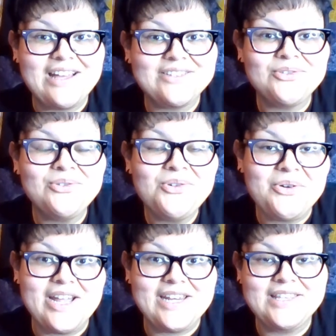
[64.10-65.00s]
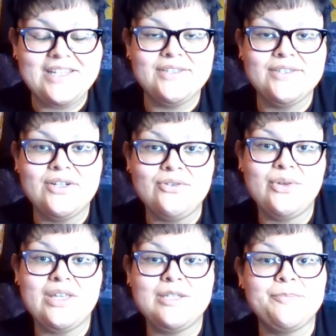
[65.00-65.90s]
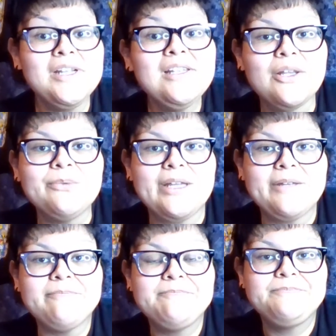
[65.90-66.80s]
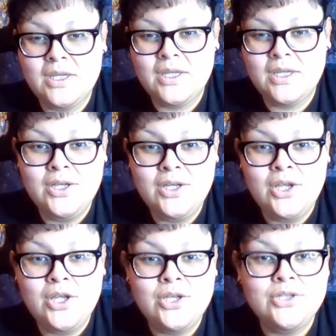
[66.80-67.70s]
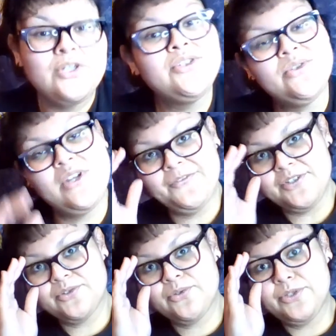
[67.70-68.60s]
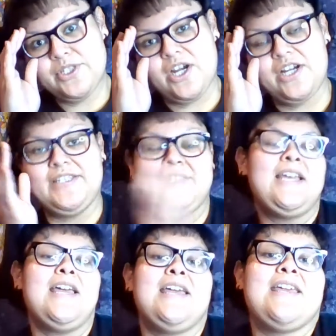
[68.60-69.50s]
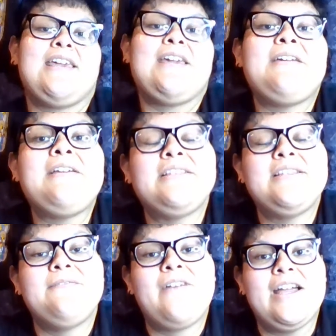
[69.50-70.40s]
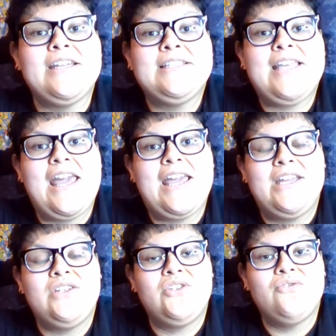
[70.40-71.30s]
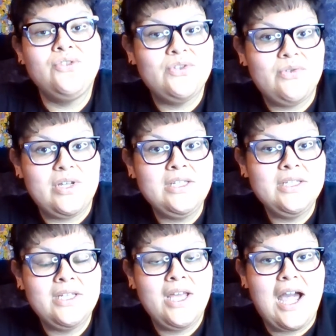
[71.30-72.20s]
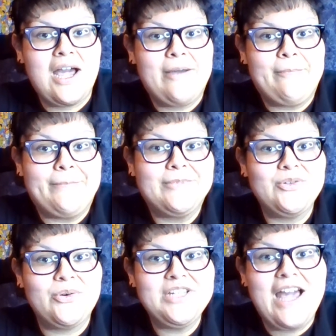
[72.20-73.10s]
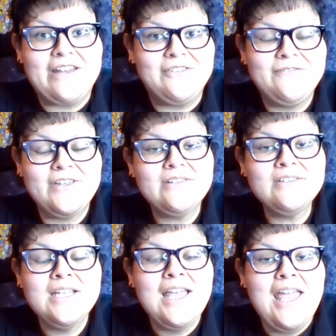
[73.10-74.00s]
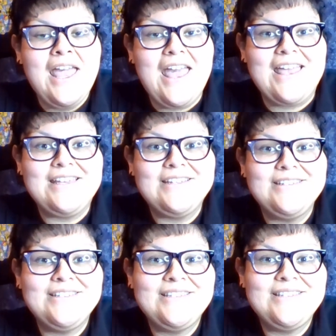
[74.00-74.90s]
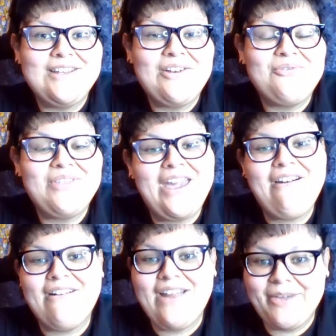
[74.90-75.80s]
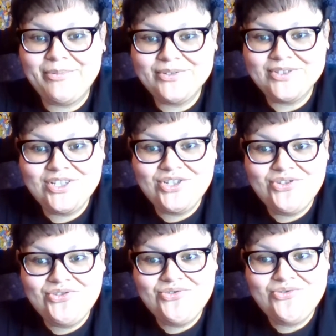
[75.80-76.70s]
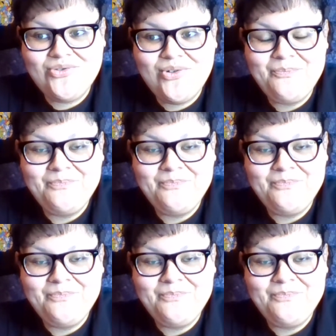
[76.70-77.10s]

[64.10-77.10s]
school or anything, so he's pretty lonely. So soon after school starts, he finds a new student, George Haddonfield, and they are able to